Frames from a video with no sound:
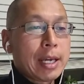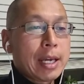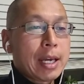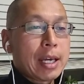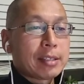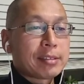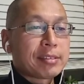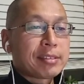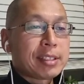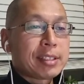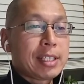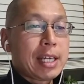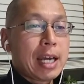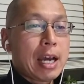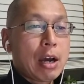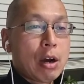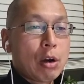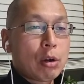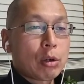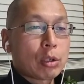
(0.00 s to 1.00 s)
and see
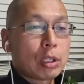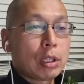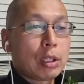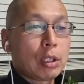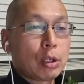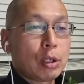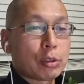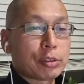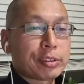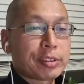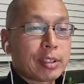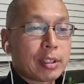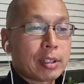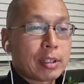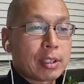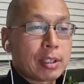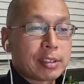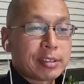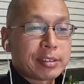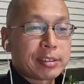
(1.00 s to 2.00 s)
how close
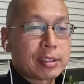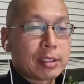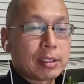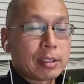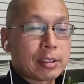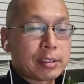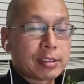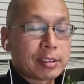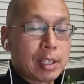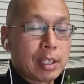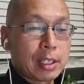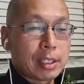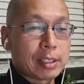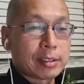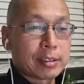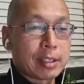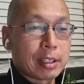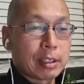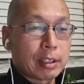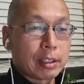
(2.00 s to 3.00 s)
the studies
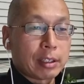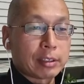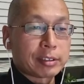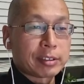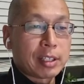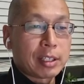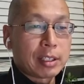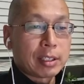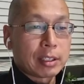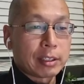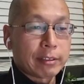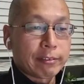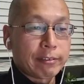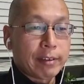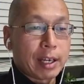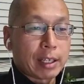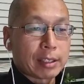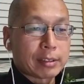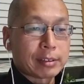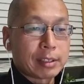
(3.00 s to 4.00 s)
that are studying the
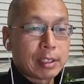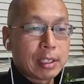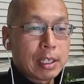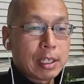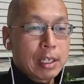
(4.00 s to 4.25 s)
effects